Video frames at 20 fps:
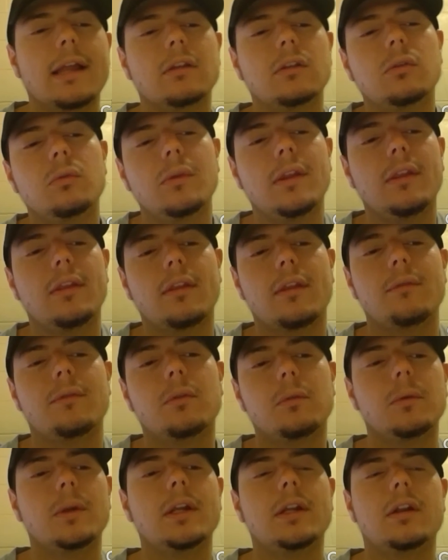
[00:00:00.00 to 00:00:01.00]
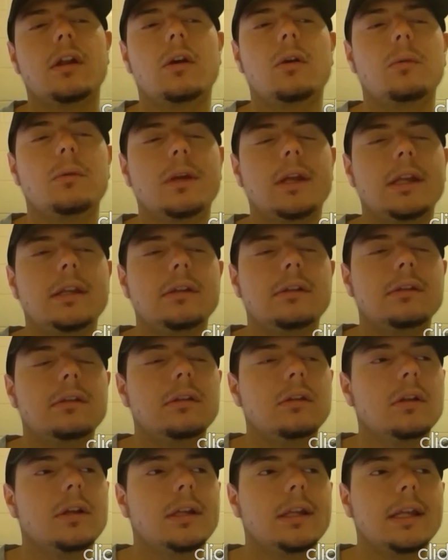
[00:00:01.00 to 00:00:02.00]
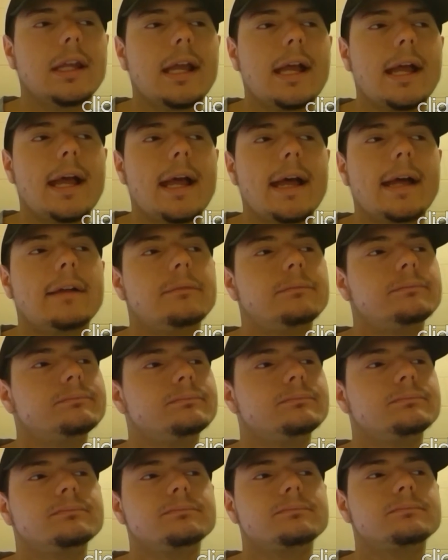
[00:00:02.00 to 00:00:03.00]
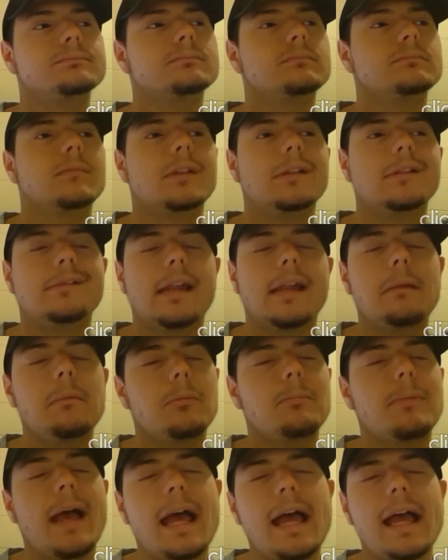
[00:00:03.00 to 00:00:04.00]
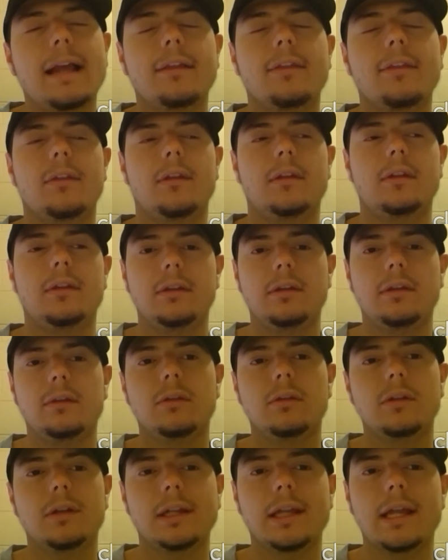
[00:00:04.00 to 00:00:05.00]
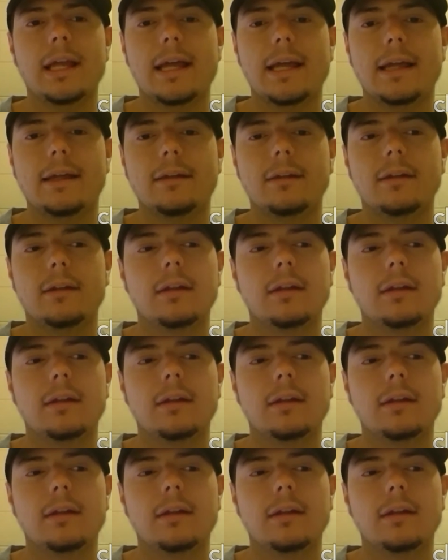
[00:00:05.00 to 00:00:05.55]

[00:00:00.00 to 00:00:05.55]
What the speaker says: Luis Severino and you look at James Paxton and you Garrett